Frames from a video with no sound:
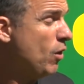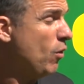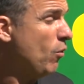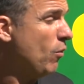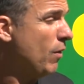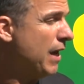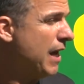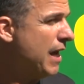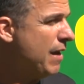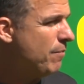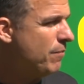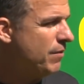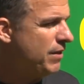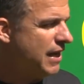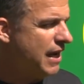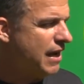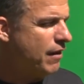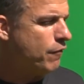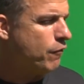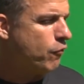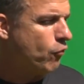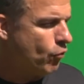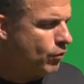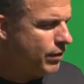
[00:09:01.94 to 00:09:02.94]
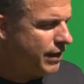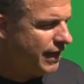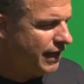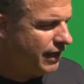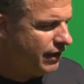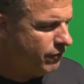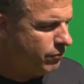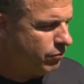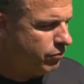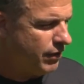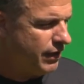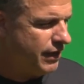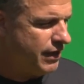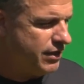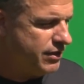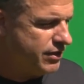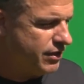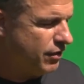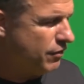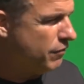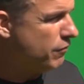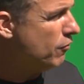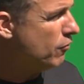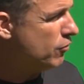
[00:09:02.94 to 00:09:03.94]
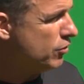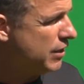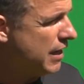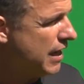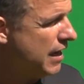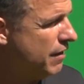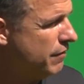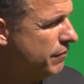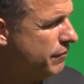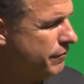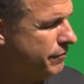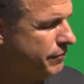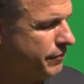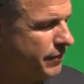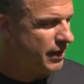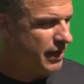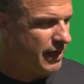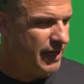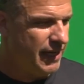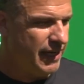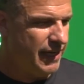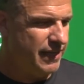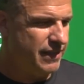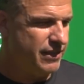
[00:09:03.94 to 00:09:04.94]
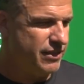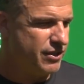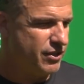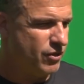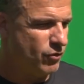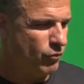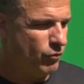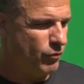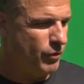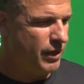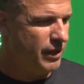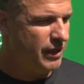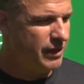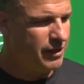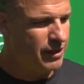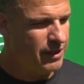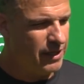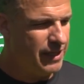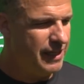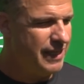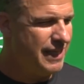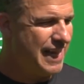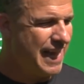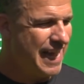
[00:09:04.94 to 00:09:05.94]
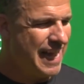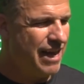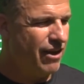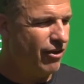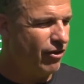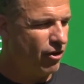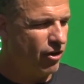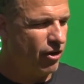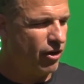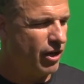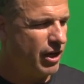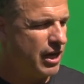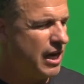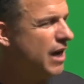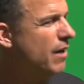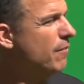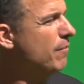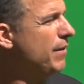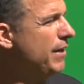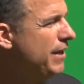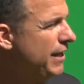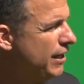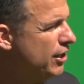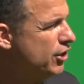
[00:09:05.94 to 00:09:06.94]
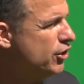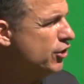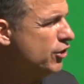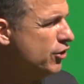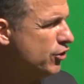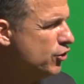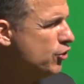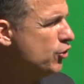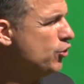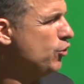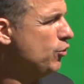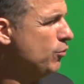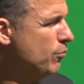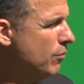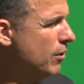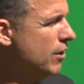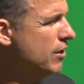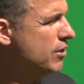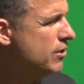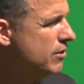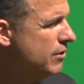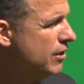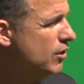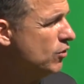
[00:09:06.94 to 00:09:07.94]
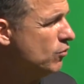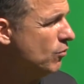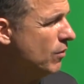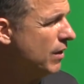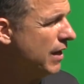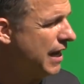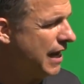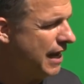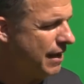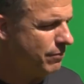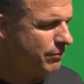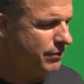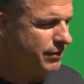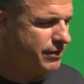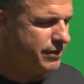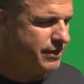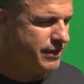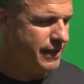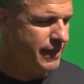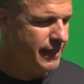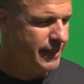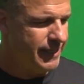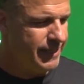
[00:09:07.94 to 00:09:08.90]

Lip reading: What happened? They had four negative plays in the first half, and we thinned out our combinations too much is what happened.